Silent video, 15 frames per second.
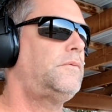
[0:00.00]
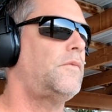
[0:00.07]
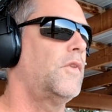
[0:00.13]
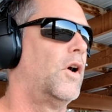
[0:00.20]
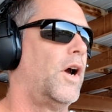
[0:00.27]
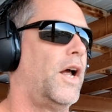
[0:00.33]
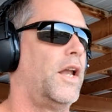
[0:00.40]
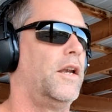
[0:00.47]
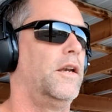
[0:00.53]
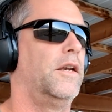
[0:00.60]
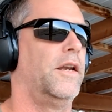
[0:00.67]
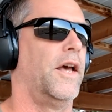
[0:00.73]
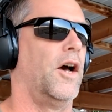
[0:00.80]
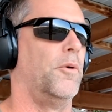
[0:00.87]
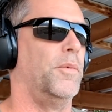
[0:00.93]
All right,
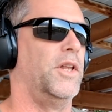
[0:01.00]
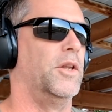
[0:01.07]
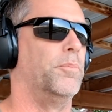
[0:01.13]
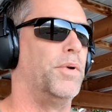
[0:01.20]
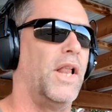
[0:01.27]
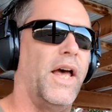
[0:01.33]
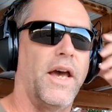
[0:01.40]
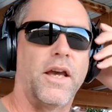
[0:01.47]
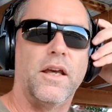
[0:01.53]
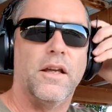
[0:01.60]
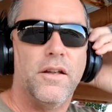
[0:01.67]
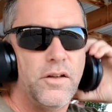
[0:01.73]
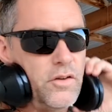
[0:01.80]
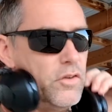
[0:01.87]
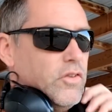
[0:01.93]
now I'm in the black
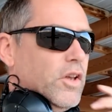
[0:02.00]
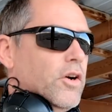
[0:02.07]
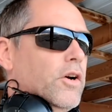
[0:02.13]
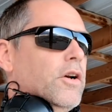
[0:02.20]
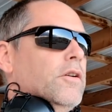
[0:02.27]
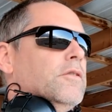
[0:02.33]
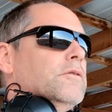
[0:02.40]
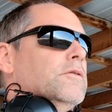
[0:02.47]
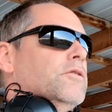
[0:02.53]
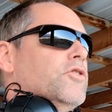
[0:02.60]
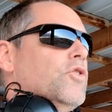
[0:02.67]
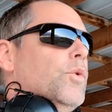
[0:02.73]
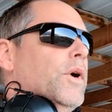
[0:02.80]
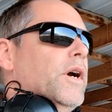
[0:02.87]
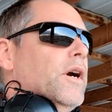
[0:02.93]
centered
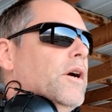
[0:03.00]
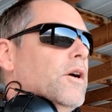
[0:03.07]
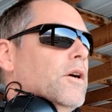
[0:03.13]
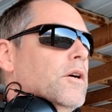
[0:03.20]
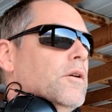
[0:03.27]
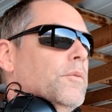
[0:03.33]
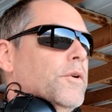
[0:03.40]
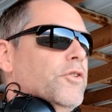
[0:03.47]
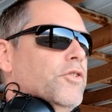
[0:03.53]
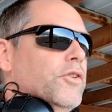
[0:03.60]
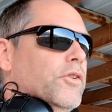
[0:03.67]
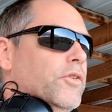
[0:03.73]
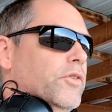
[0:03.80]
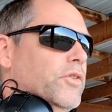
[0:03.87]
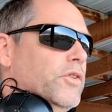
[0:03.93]
square, which
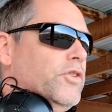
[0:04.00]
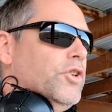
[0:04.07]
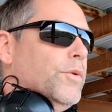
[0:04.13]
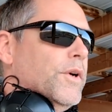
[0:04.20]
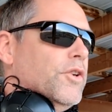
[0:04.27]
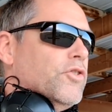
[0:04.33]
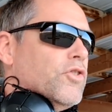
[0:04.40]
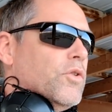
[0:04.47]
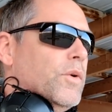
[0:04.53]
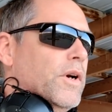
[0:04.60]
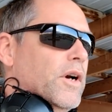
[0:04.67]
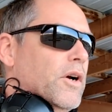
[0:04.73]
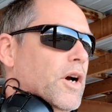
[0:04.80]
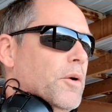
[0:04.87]
is a 2-inch square.